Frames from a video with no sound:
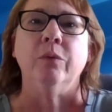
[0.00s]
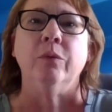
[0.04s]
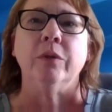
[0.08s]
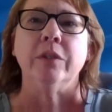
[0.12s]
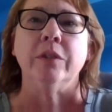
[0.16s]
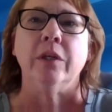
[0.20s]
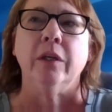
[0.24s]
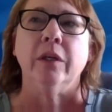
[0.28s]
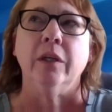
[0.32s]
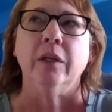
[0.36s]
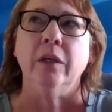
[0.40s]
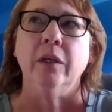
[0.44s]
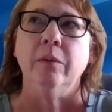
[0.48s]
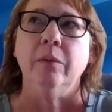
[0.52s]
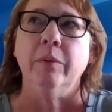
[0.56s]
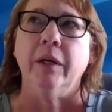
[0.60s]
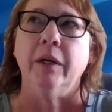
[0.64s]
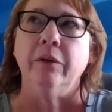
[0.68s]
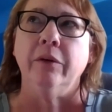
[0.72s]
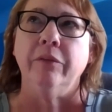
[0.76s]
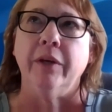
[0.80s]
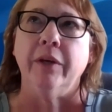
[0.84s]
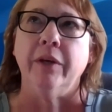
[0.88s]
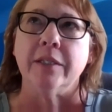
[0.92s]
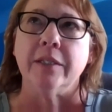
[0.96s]
we're talking
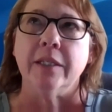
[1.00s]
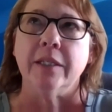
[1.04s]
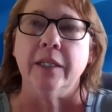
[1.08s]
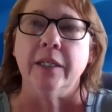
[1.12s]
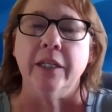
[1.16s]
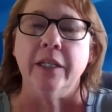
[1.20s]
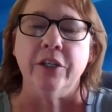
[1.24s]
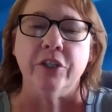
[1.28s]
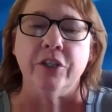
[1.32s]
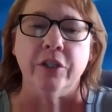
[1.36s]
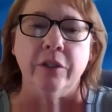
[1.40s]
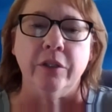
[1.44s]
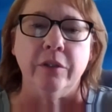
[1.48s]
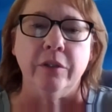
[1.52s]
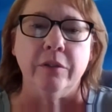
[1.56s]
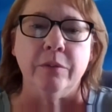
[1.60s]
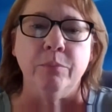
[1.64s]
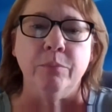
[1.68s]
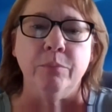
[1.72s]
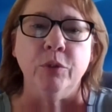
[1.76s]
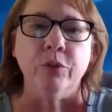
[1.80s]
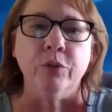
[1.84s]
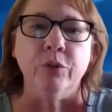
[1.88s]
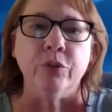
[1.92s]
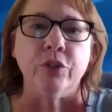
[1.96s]
about vaccination
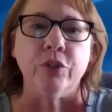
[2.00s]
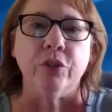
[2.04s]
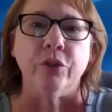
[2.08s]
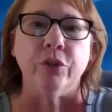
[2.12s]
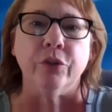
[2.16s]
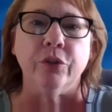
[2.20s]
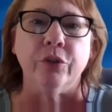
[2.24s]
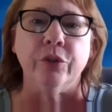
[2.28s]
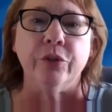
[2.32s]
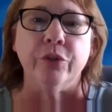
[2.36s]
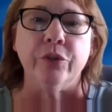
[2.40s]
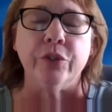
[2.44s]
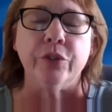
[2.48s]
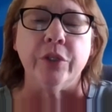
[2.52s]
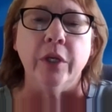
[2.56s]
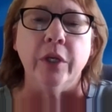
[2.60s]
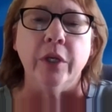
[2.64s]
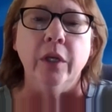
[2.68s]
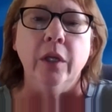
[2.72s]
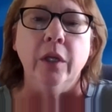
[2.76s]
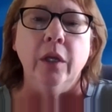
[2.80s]
boosters.